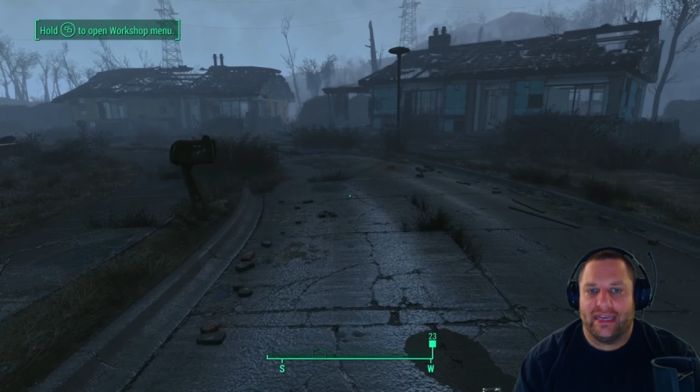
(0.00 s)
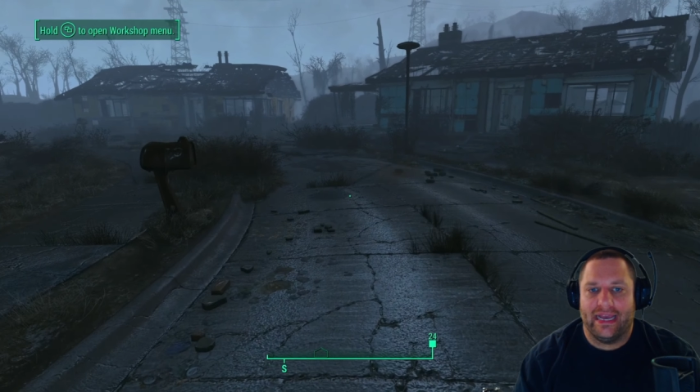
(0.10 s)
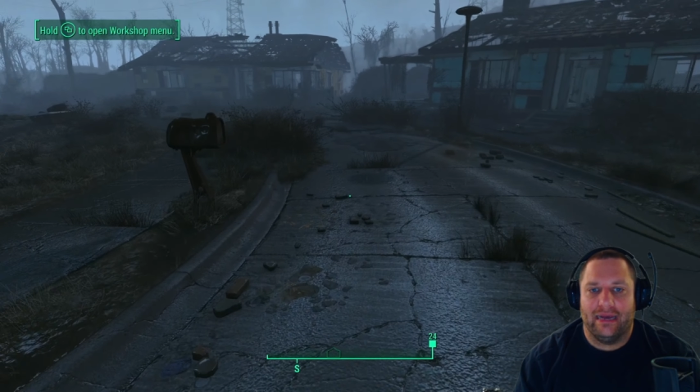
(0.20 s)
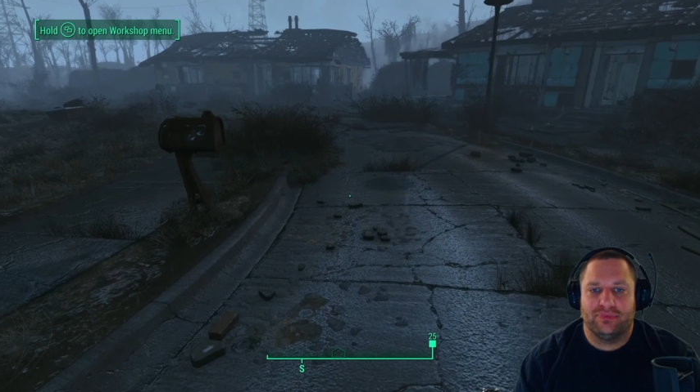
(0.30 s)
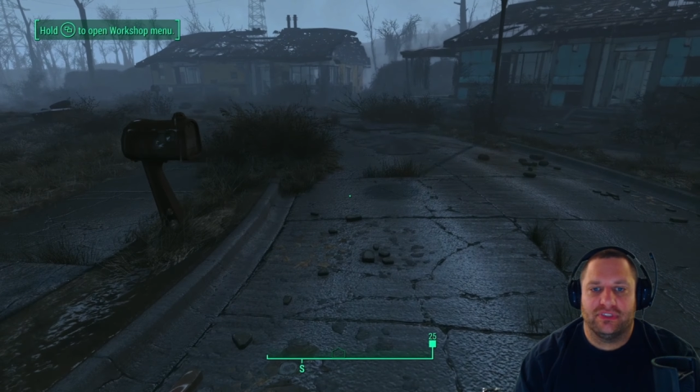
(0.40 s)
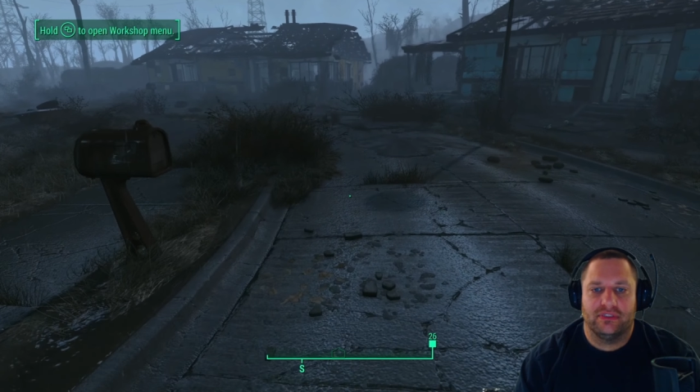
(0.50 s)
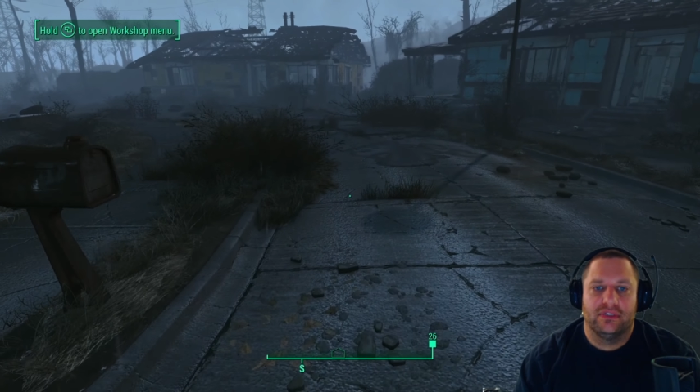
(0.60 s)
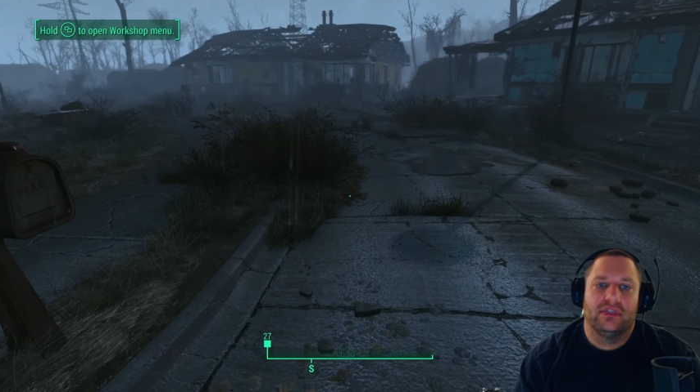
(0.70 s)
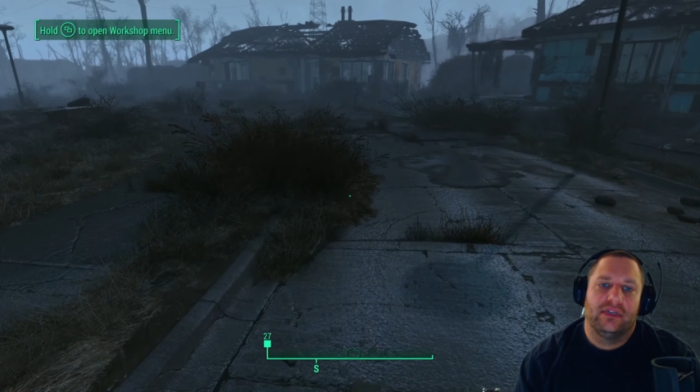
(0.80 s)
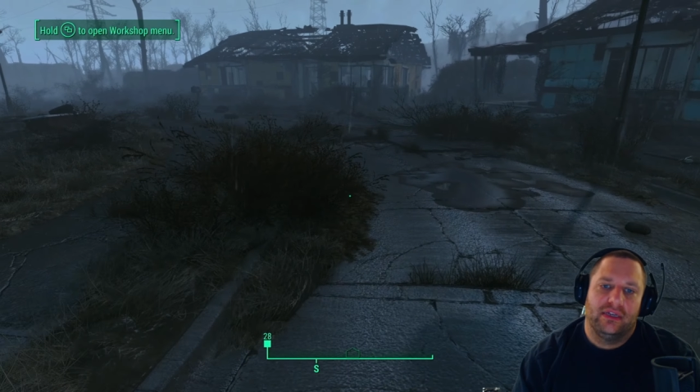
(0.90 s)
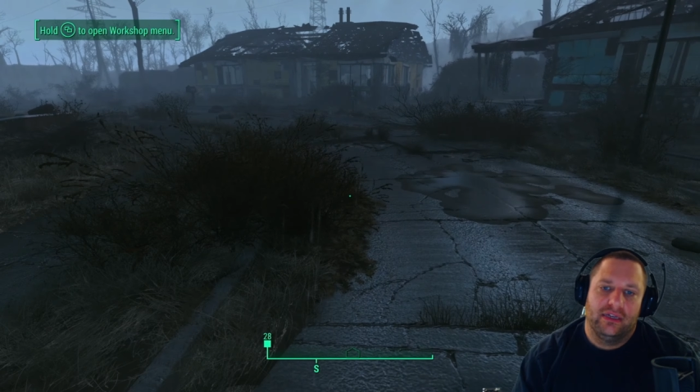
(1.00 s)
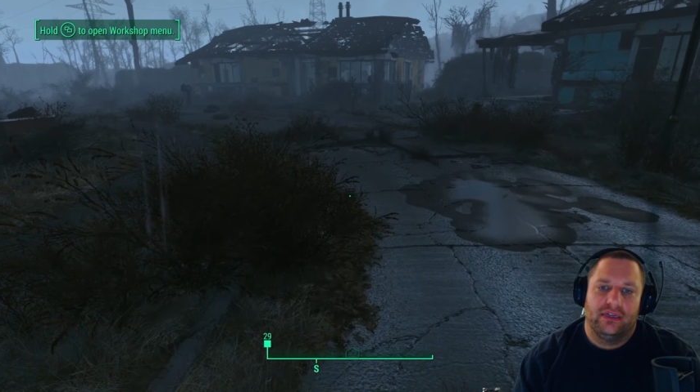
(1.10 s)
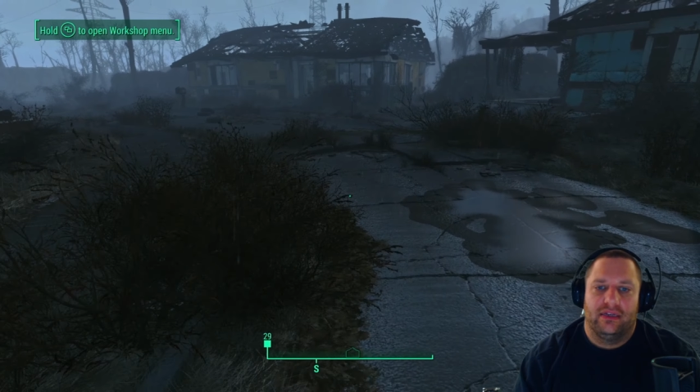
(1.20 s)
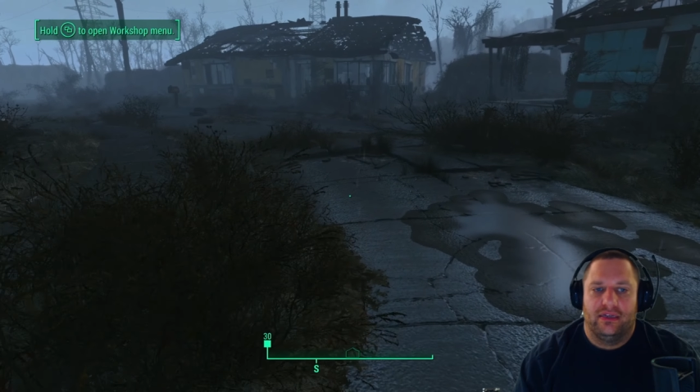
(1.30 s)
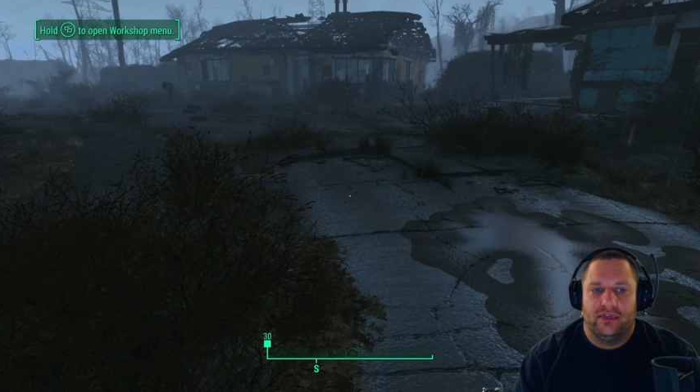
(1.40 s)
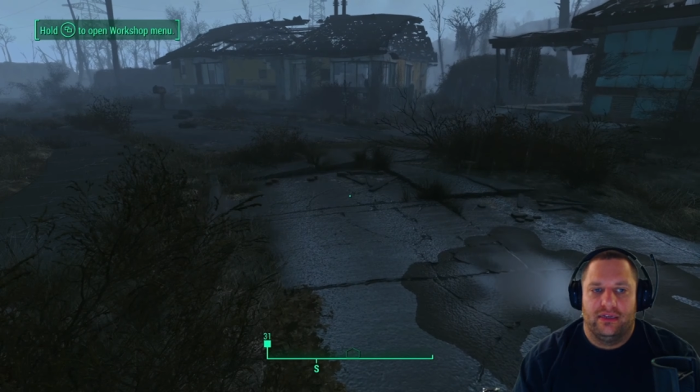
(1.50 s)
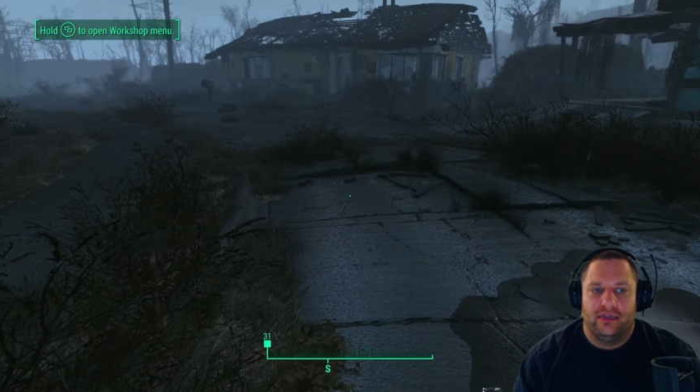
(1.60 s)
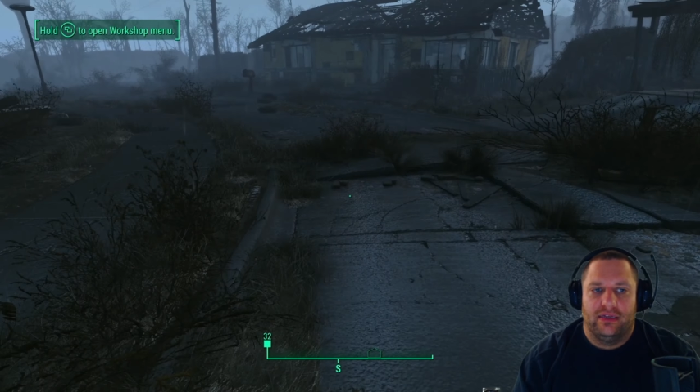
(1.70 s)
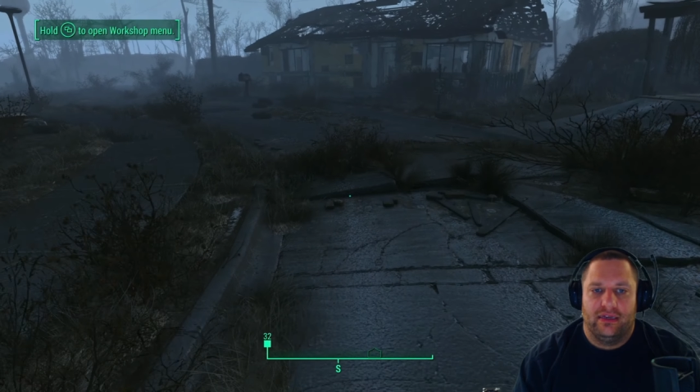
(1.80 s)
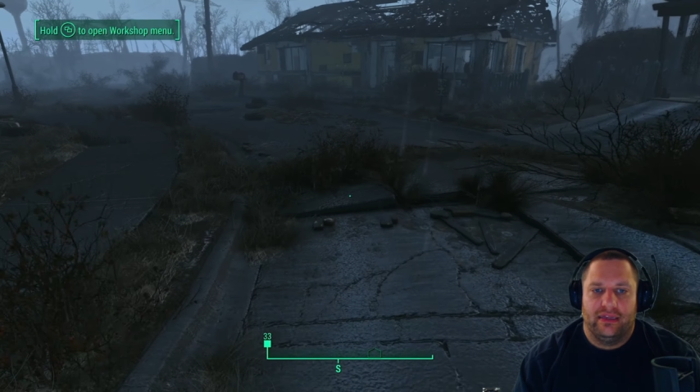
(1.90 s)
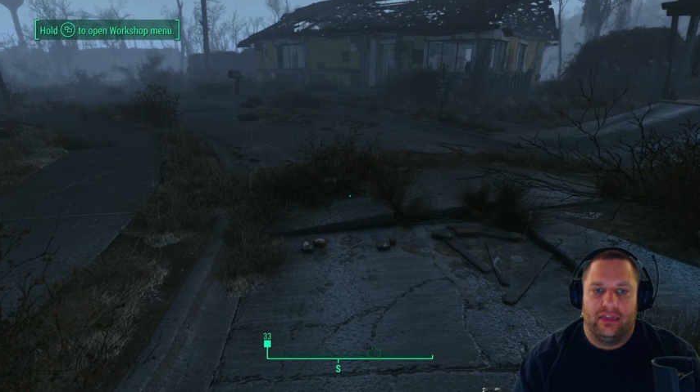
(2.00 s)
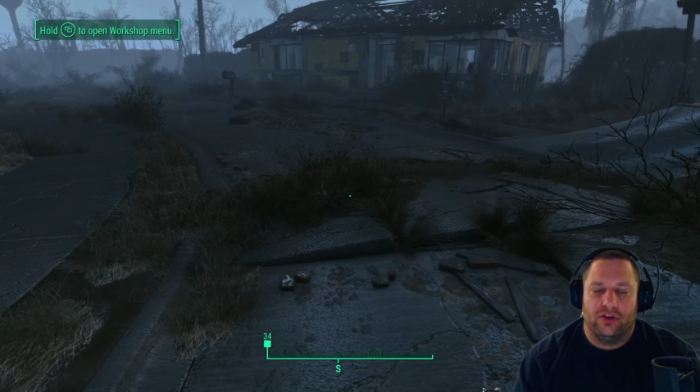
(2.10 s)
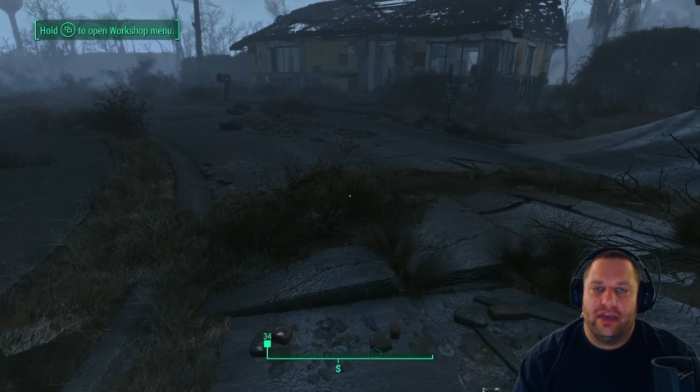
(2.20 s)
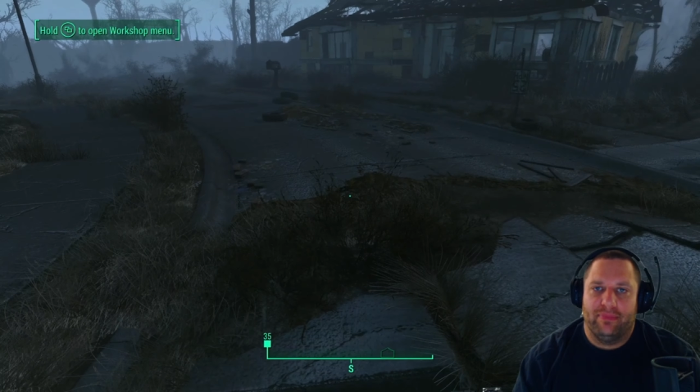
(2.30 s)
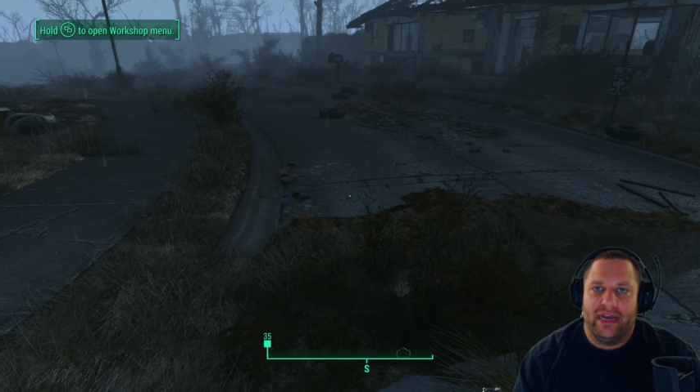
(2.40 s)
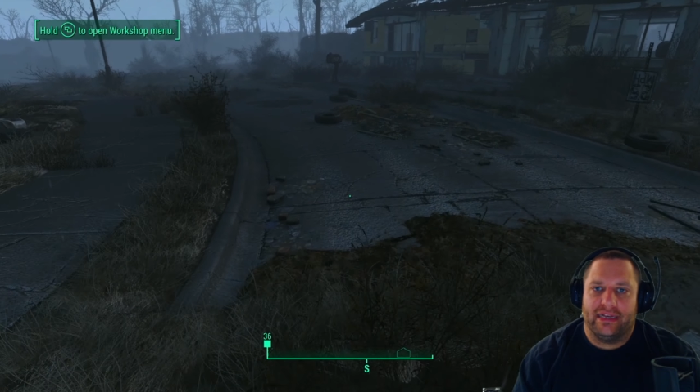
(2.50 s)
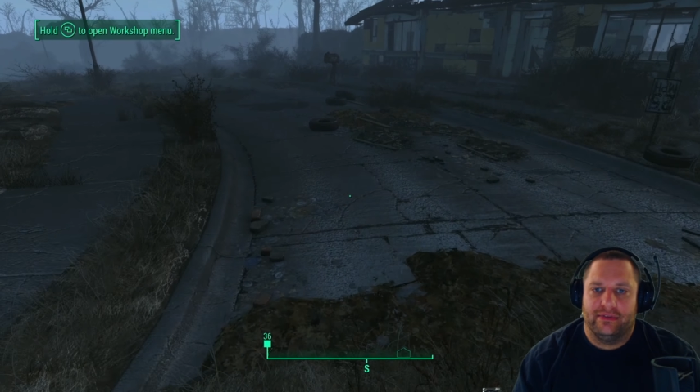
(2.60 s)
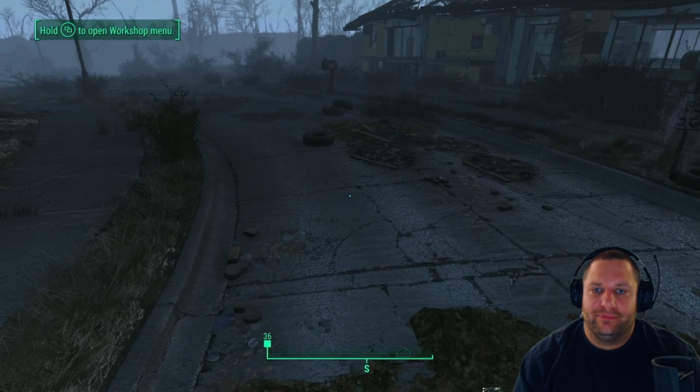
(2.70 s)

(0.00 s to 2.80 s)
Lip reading: caps, and then I'll head back.